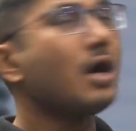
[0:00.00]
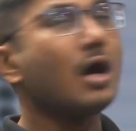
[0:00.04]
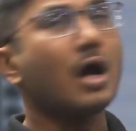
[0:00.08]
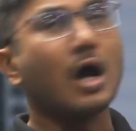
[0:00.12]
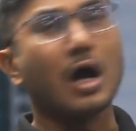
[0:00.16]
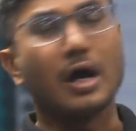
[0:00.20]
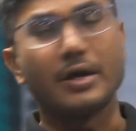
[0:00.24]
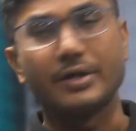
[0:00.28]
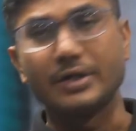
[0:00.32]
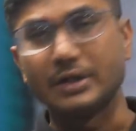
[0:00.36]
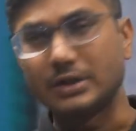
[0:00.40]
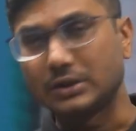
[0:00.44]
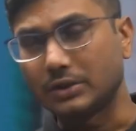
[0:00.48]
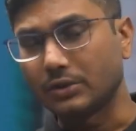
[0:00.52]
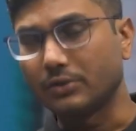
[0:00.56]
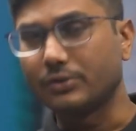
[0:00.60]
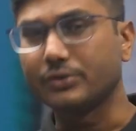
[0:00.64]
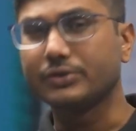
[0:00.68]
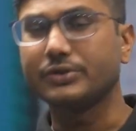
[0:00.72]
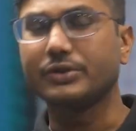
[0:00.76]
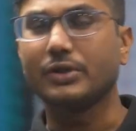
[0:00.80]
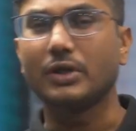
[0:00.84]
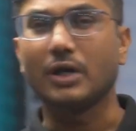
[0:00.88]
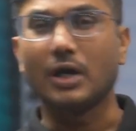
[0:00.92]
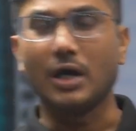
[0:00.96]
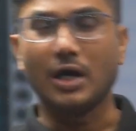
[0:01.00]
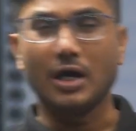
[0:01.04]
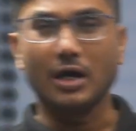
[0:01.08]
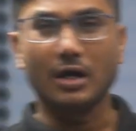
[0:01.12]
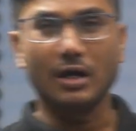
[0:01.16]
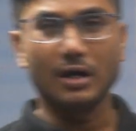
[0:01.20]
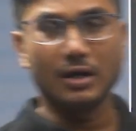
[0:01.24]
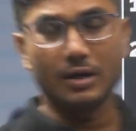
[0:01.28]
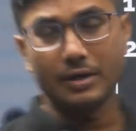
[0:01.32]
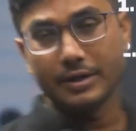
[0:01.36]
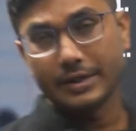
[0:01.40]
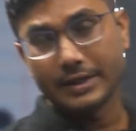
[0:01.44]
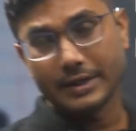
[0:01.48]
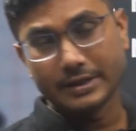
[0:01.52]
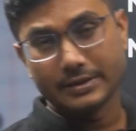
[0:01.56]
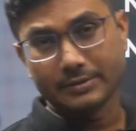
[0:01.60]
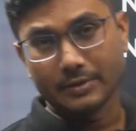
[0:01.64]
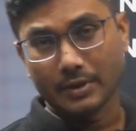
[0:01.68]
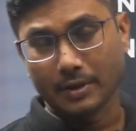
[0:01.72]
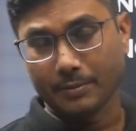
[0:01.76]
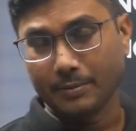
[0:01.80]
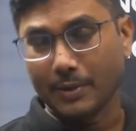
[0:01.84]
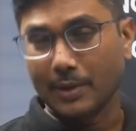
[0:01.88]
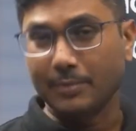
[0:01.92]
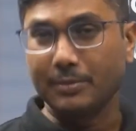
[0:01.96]
resource. It is
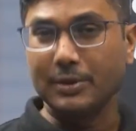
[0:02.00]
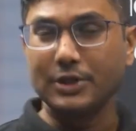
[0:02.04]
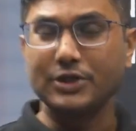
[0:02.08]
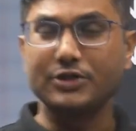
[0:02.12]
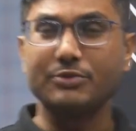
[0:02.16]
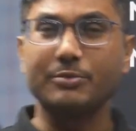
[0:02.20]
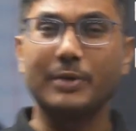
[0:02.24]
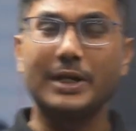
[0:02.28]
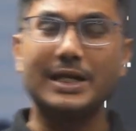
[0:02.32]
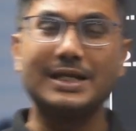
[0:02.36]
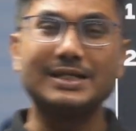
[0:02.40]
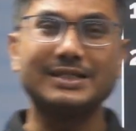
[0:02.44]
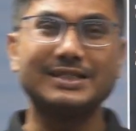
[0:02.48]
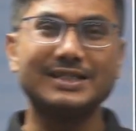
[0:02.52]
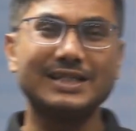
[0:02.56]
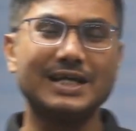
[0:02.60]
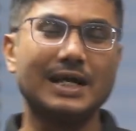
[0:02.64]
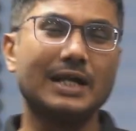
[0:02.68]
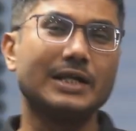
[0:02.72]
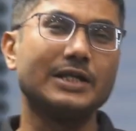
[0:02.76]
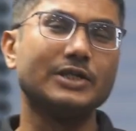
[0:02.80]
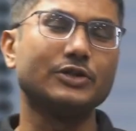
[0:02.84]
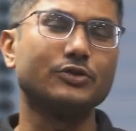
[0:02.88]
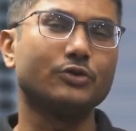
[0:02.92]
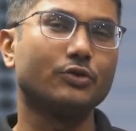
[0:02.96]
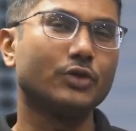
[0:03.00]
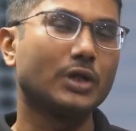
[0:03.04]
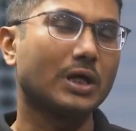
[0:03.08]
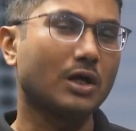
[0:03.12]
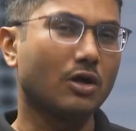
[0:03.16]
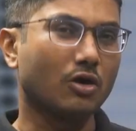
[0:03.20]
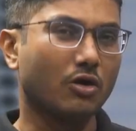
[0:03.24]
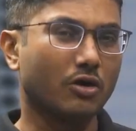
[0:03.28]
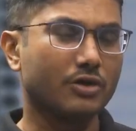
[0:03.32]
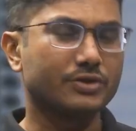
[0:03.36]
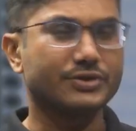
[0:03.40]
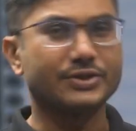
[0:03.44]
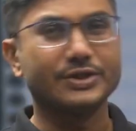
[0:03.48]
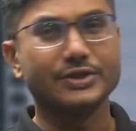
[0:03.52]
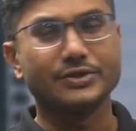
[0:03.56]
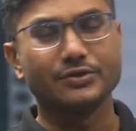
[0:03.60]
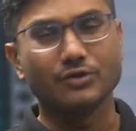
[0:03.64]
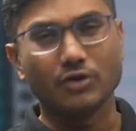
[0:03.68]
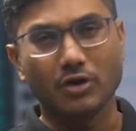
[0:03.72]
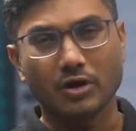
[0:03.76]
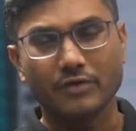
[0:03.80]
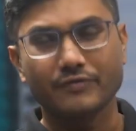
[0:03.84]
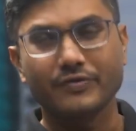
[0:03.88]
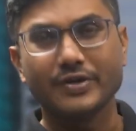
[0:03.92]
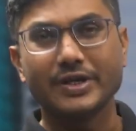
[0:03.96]
published by NCERT, so the cost is
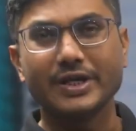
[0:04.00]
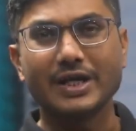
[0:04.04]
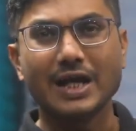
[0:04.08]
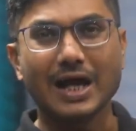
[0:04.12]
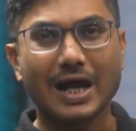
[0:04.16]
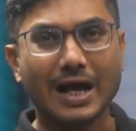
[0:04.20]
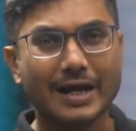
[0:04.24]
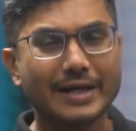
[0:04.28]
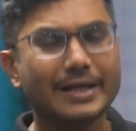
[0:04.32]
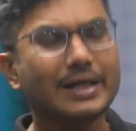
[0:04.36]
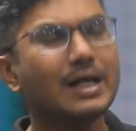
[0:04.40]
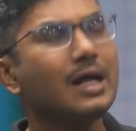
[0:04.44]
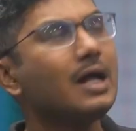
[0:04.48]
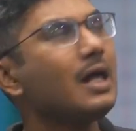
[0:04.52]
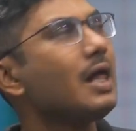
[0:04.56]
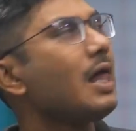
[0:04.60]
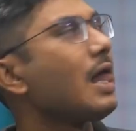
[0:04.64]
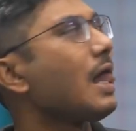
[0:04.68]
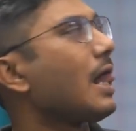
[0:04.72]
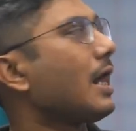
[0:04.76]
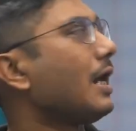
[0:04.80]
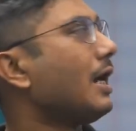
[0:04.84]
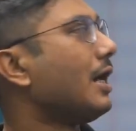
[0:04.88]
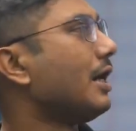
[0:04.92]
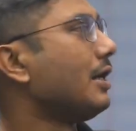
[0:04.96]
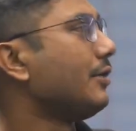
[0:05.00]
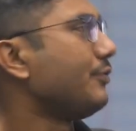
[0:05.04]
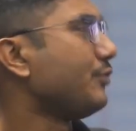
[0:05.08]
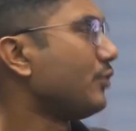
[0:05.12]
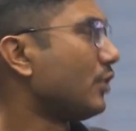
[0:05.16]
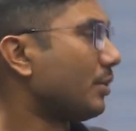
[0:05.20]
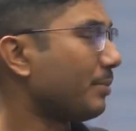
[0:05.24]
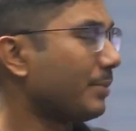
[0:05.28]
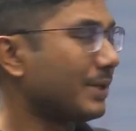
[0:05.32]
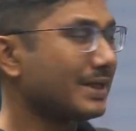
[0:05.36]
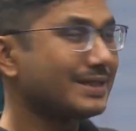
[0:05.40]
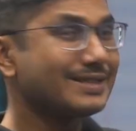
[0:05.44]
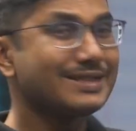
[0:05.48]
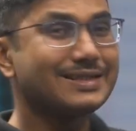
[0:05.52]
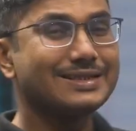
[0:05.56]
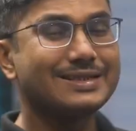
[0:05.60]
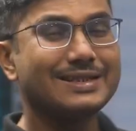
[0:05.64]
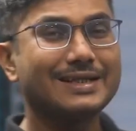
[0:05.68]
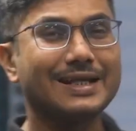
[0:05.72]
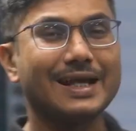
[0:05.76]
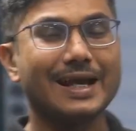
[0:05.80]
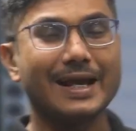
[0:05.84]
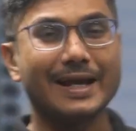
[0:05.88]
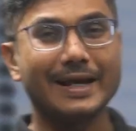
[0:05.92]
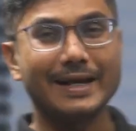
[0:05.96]
not very high if you are
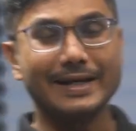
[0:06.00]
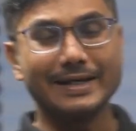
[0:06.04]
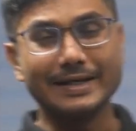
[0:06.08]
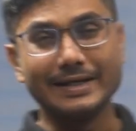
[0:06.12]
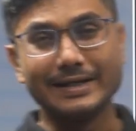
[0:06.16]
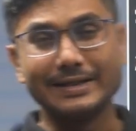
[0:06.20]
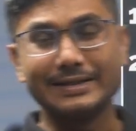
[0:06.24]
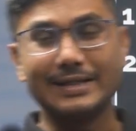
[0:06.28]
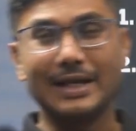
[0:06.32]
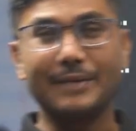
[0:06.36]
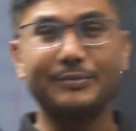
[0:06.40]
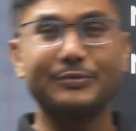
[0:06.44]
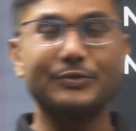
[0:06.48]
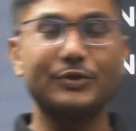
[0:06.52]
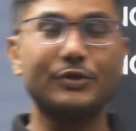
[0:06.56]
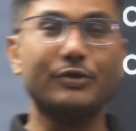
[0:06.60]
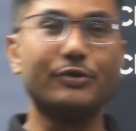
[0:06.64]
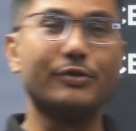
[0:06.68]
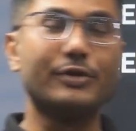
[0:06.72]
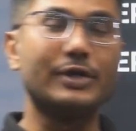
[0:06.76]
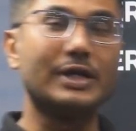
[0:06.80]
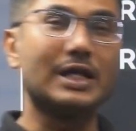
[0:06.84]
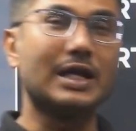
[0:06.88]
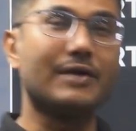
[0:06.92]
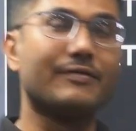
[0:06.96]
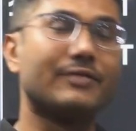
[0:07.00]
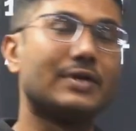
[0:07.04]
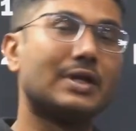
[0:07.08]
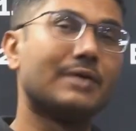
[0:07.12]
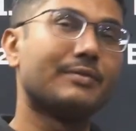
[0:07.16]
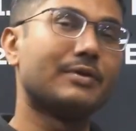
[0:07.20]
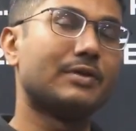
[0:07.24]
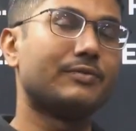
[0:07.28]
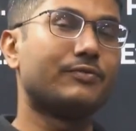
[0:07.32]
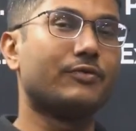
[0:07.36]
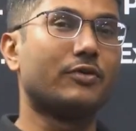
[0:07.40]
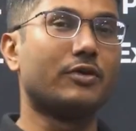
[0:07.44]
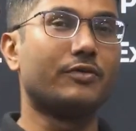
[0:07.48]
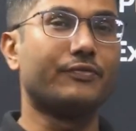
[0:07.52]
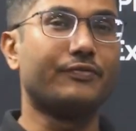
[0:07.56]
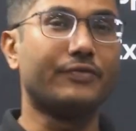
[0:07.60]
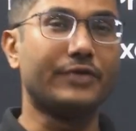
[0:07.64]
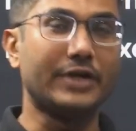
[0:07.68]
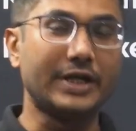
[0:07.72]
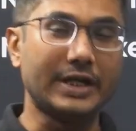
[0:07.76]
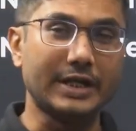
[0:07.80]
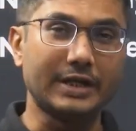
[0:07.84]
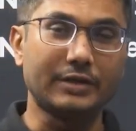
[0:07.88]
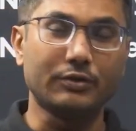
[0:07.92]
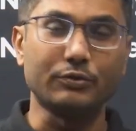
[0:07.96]
purchasing, and it is absolutely available for
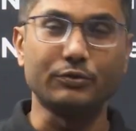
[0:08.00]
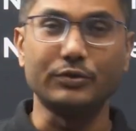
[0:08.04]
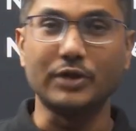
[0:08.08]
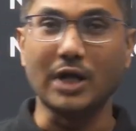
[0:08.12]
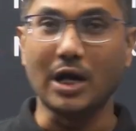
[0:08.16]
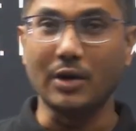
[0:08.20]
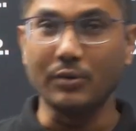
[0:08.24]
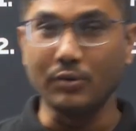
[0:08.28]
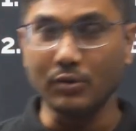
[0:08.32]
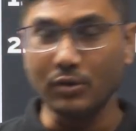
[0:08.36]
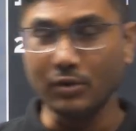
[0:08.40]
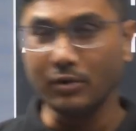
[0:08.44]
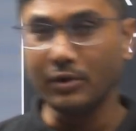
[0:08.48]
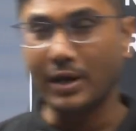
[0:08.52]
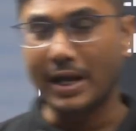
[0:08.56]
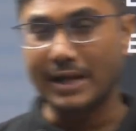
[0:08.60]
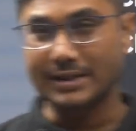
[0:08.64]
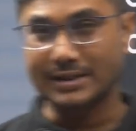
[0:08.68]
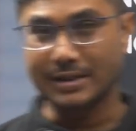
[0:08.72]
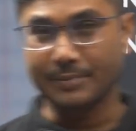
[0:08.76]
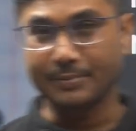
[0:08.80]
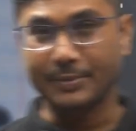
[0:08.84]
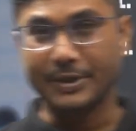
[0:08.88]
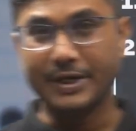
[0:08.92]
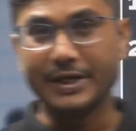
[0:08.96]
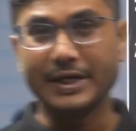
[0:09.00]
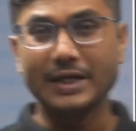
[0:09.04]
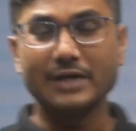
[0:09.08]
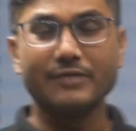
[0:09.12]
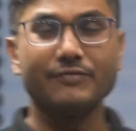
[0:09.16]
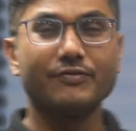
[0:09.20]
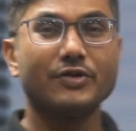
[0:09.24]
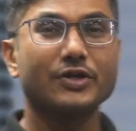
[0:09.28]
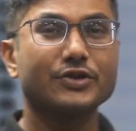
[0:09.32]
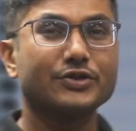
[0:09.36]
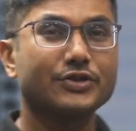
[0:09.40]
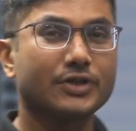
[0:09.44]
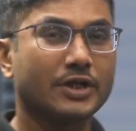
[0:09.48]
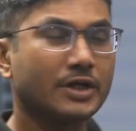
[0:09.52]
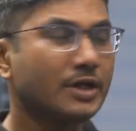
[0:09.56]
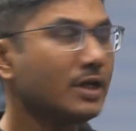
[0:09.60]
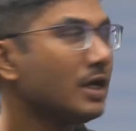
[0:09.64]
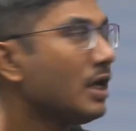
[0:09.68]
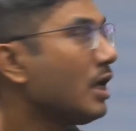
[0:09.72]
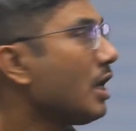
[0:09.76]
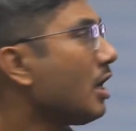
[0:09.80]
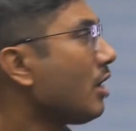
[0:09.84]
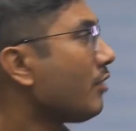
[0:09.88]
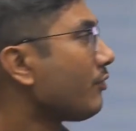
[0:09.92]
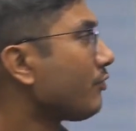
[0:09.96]
free to download as a PDF version
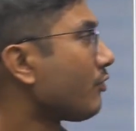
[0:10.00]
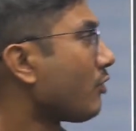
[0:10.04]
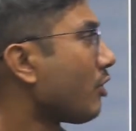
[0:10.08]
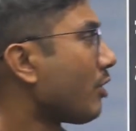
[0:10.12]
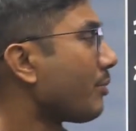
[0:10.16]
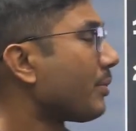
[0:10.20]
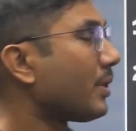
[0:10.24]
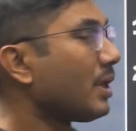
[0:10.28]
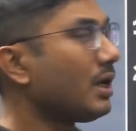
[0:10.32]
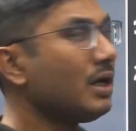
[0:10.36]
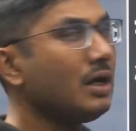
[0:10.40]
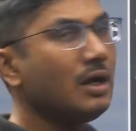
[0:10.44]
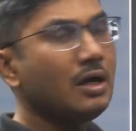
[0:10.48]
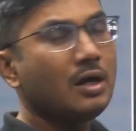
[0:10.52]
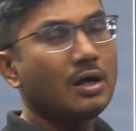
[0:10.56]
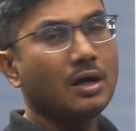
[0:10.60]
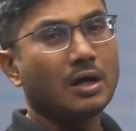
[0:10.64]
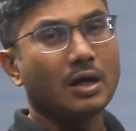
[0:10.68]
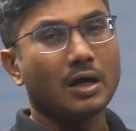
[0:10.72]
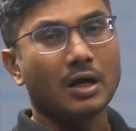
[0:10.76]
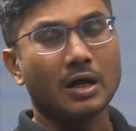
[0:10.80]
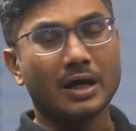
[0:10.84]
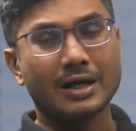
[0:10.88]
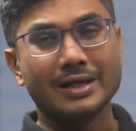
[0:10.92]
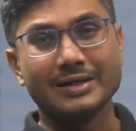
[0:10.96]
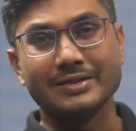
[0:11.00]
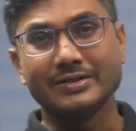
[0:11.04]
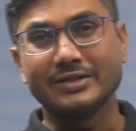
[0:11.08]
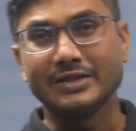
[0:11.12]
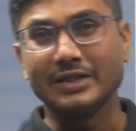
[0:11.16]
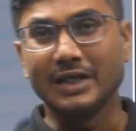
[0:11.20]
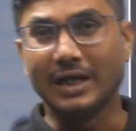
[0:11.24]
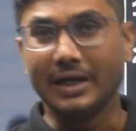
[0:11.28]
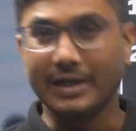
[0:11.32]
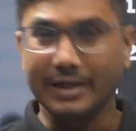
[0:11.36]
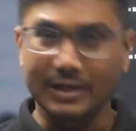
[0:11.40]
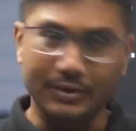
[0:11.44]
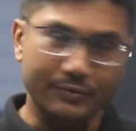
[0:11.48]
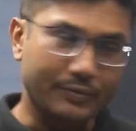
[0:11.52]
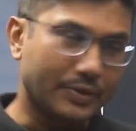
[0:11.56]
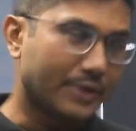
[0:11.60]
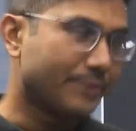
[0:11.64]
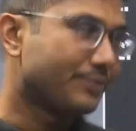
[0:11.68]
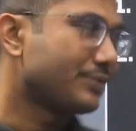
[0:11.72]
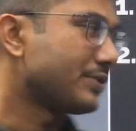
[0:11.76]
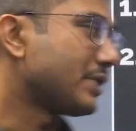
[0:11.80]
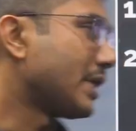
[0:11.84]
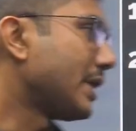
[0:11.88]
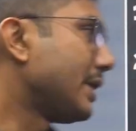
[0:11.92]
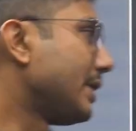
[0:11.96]
from the NCERT
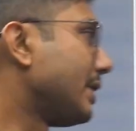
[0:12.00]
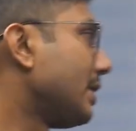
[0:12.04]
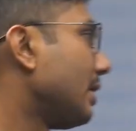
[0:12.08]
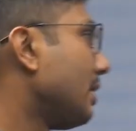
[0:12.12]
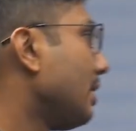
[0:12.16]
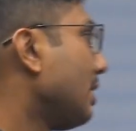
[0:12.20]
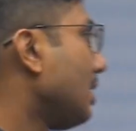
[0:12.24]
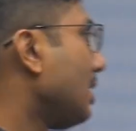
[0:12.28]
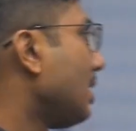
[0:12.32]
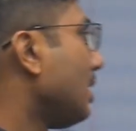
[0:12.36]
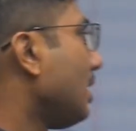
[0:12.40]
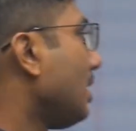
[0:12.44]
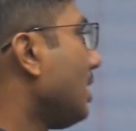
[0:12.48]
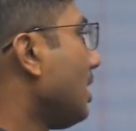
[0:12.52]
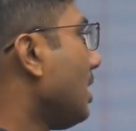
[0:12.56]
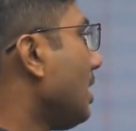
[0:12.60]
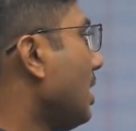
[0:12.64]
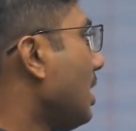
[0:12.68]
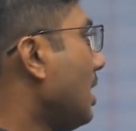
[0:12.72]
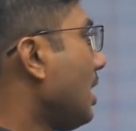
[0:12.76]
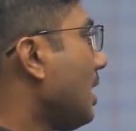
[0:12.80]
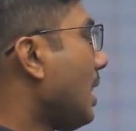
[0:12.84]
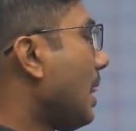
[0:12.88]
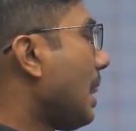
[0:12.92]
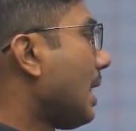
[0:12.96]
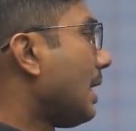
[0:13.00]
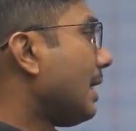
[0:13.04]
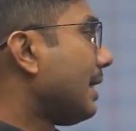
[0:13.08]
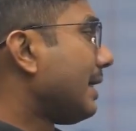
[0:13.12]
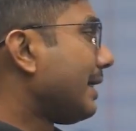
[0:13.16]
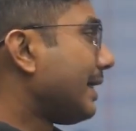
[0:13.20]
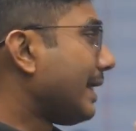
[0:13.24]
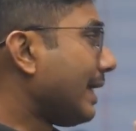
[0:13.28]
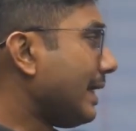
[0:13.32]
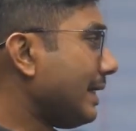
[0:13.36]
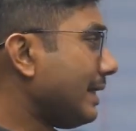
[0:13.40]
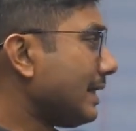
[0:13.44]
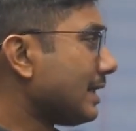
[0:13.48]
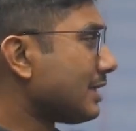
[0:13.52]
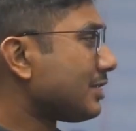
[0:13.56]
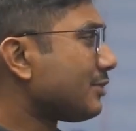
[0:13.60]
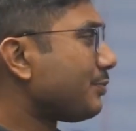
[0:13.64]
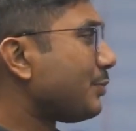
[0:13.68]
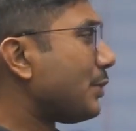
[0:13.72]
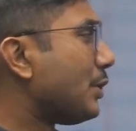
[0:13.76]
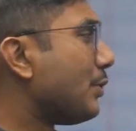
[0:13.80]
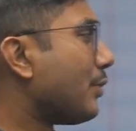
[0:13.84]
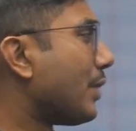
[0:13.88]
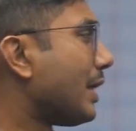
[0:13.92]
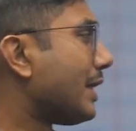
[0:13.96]
website. 10 years
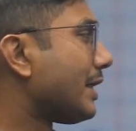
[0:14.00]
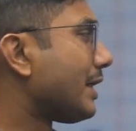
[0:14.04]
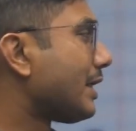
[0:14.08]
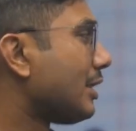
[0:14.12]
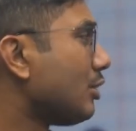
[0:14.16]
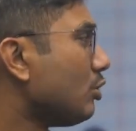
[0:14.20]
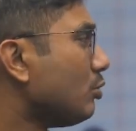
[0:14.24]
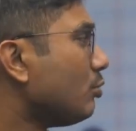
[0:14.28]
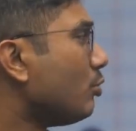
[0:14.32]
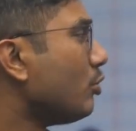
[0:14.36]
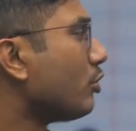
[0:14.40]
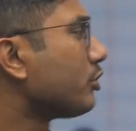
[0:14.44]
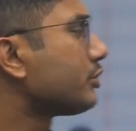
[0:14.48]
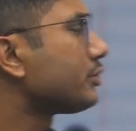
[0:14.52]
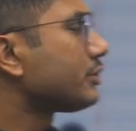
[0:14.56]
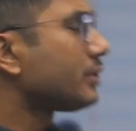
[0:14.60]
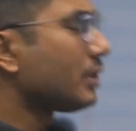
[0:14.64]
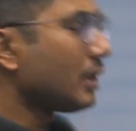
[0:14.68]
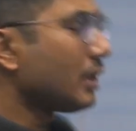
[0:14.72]
PYQ books,